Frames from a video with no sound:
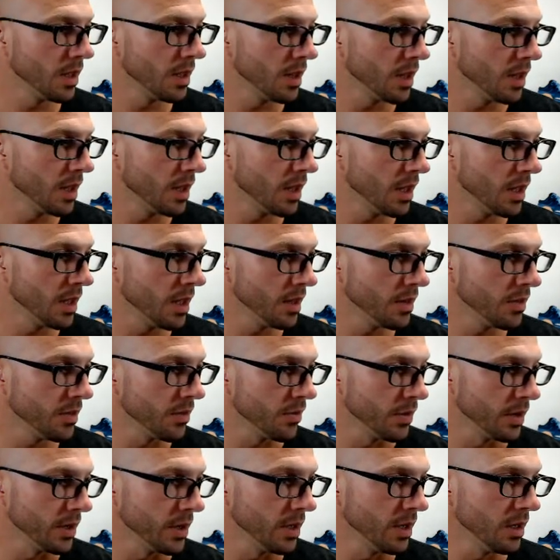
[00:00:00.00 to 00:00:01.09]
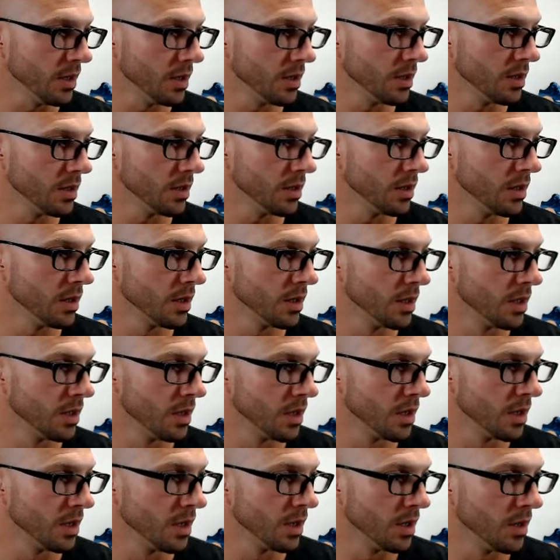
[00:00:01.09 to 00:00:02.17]
and three.
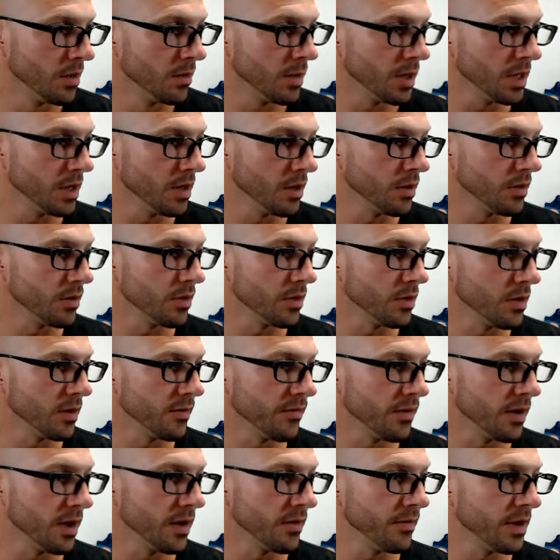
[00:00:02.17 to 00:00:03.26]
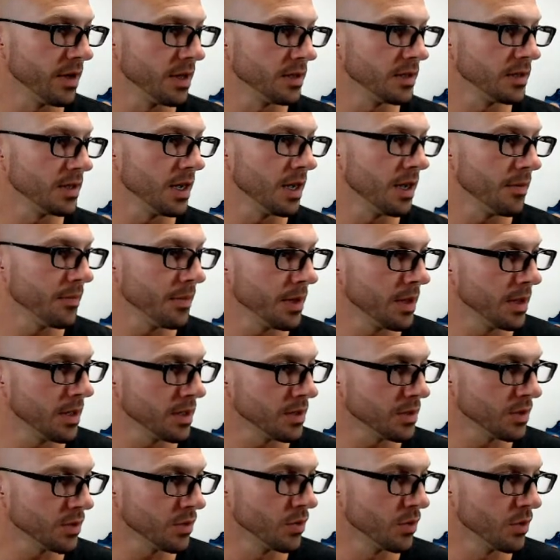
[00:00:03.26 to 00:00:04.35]
Lake Hurd 35 on top. S.
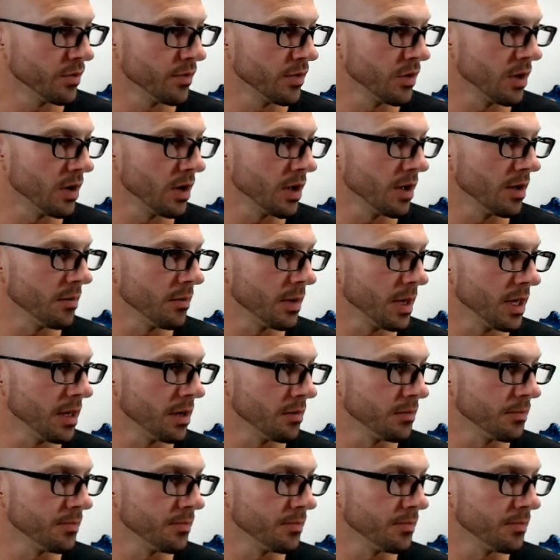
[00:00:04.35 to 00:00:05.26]
Kruver on bottom.